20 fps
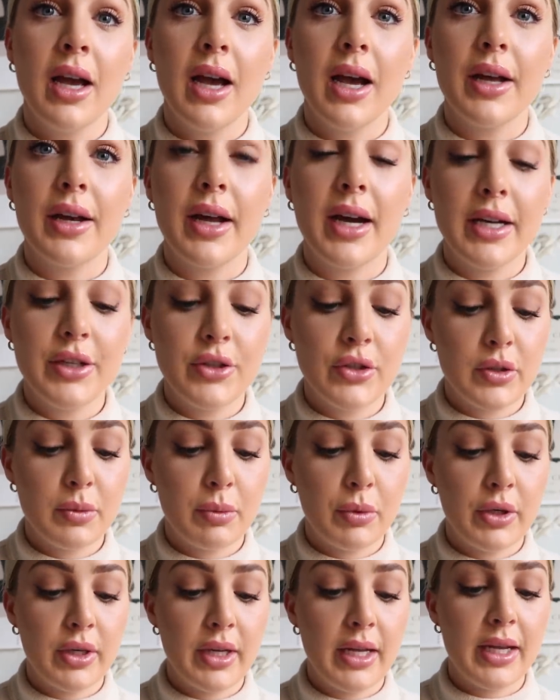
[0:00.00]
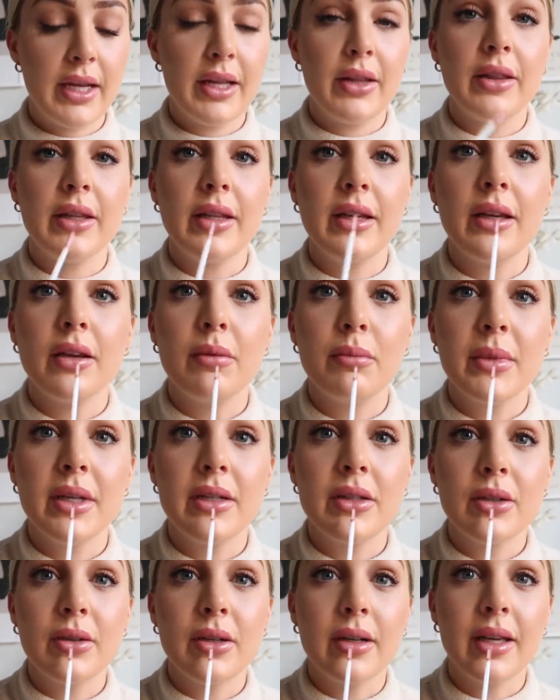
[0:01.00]
And I just put it in the
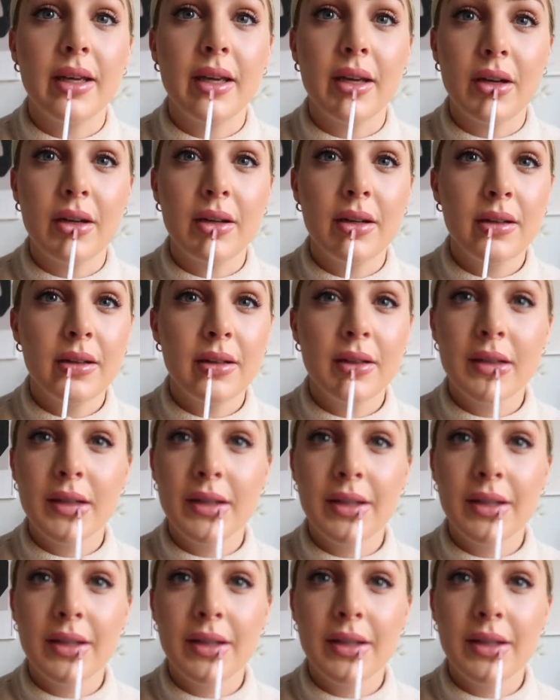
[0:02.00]
middle here.